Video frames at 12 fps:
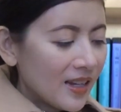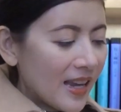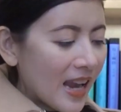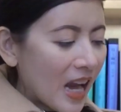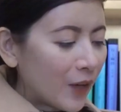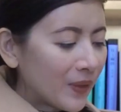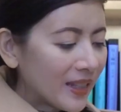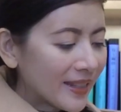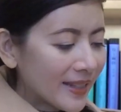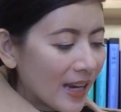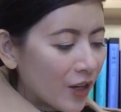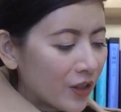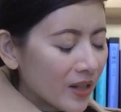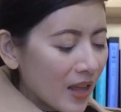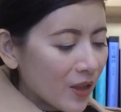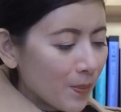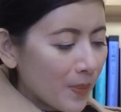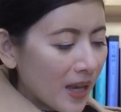Harry stared
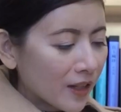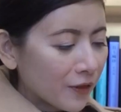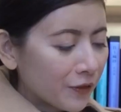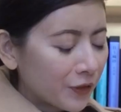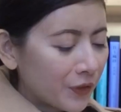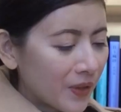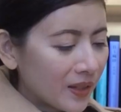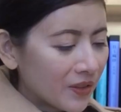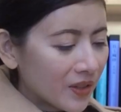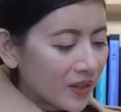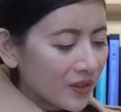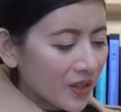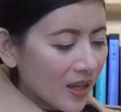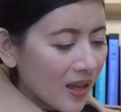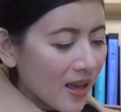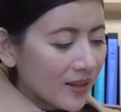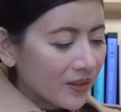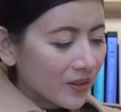at the back of Ferenc's
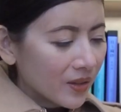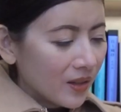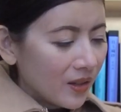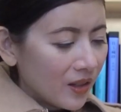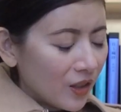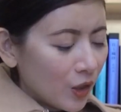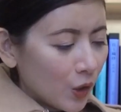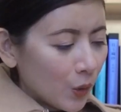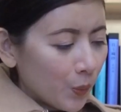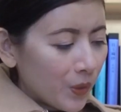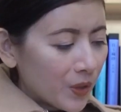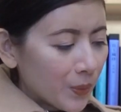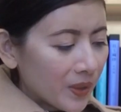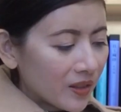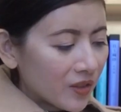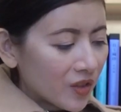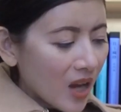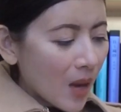head, which was
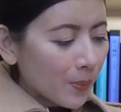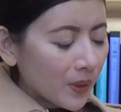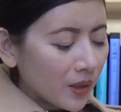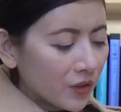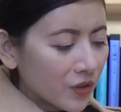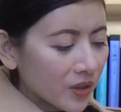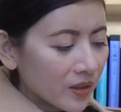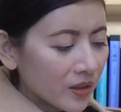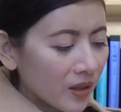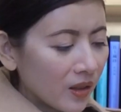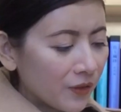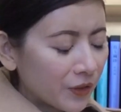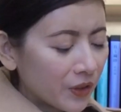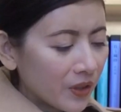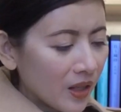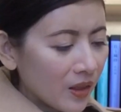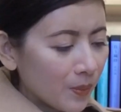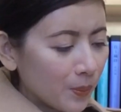stappled silver
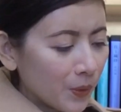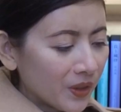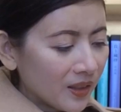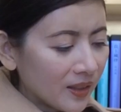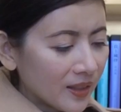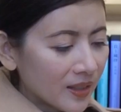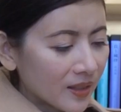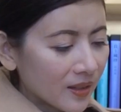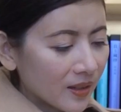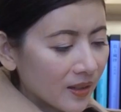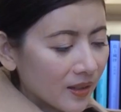in the moonlight.